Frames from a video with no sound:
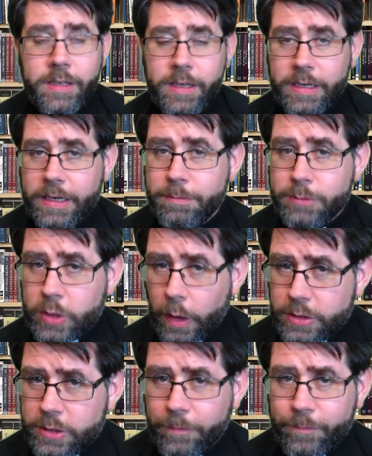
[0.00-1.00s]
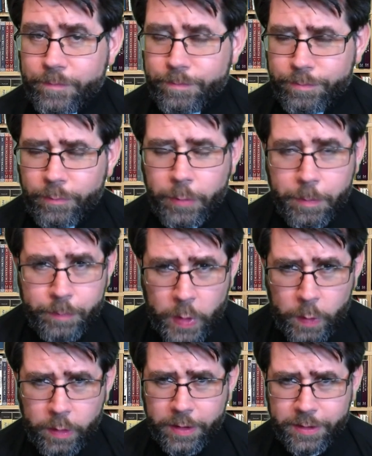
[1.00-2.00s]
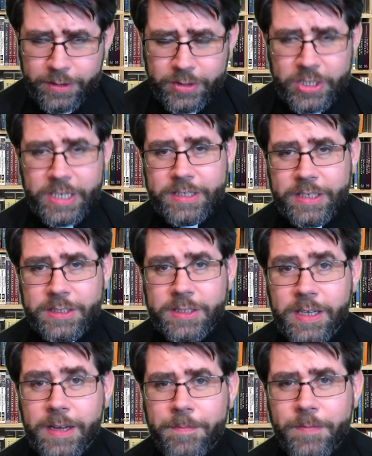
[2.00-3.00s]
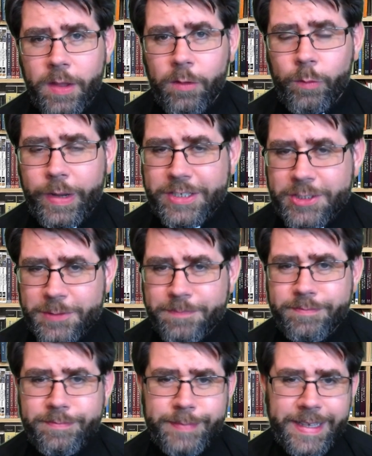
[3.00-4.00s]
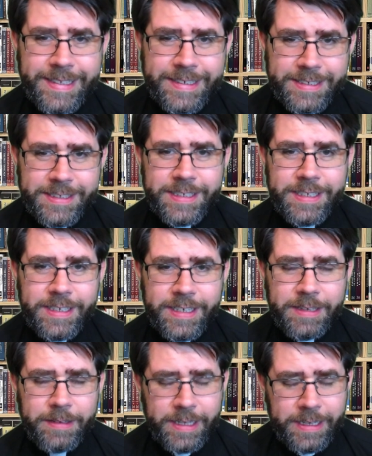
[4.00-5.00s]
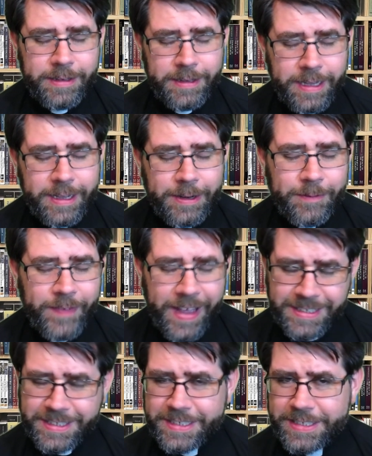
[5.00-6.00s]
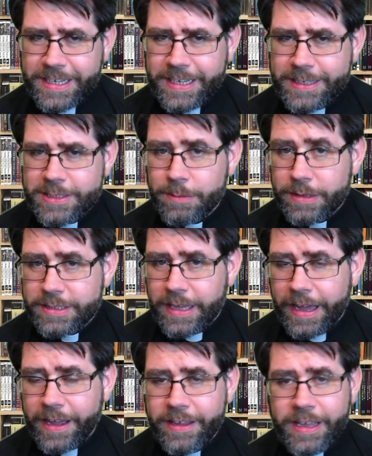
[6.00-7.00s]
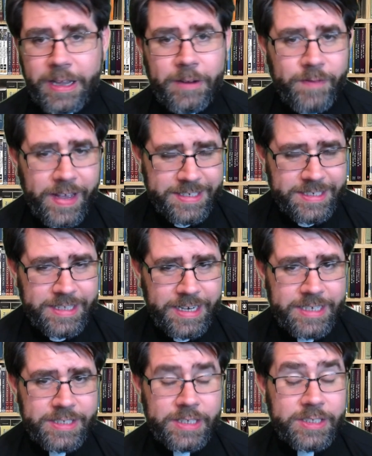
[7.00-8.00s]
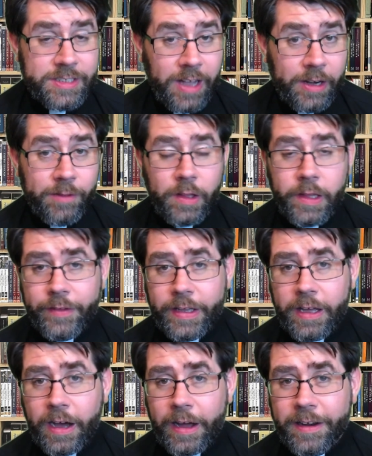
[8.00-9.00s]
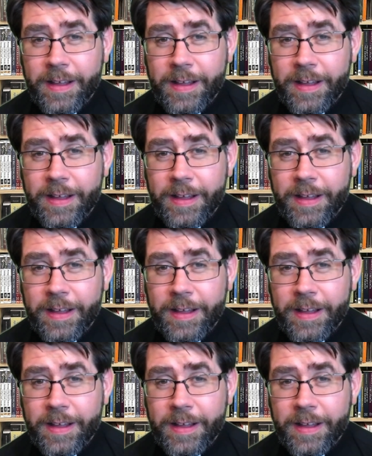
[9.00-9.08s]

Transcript: And he starts to rebuke Jesus, which means he confesses that he's the Messiah. He confesses that he's the Son of the living God.